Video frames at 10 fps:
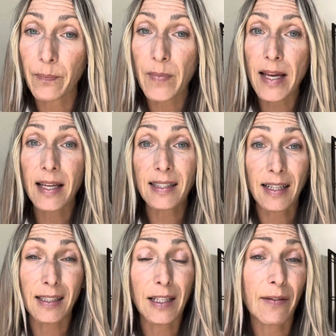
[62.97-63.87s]
Being a
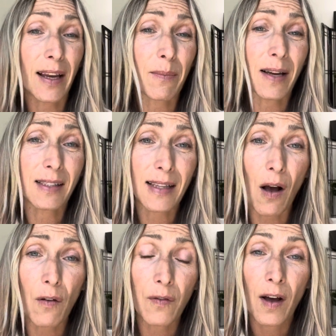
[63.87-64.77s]
sensitive kid
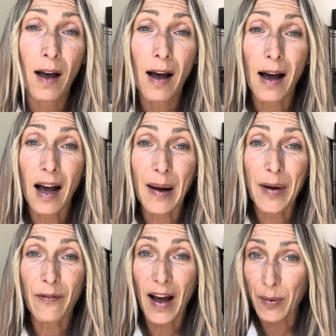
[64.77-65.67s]
myself,
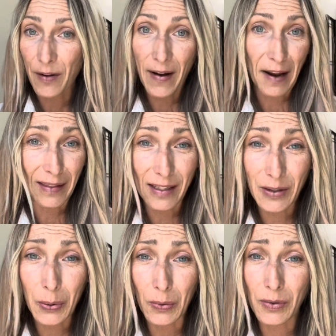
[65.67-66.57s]
if I would have had these
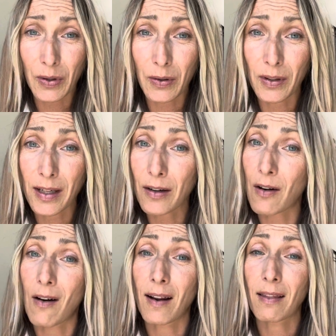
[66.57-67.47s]
tools earlier
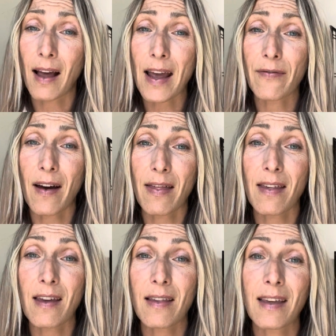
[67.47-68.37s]
on in life, I
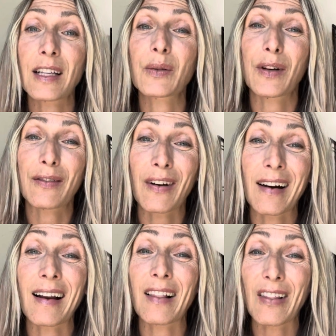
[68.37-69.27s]
think things would have
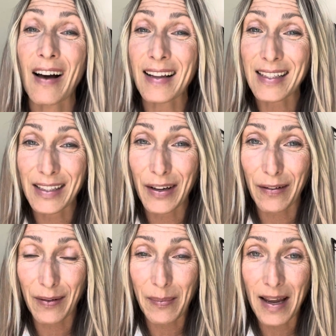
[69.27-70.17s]
gone a lot easier
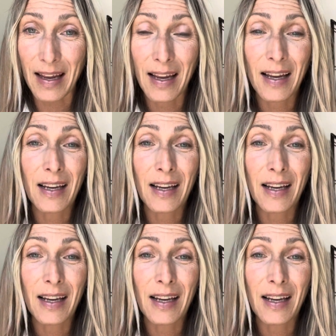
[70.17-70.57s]
for me.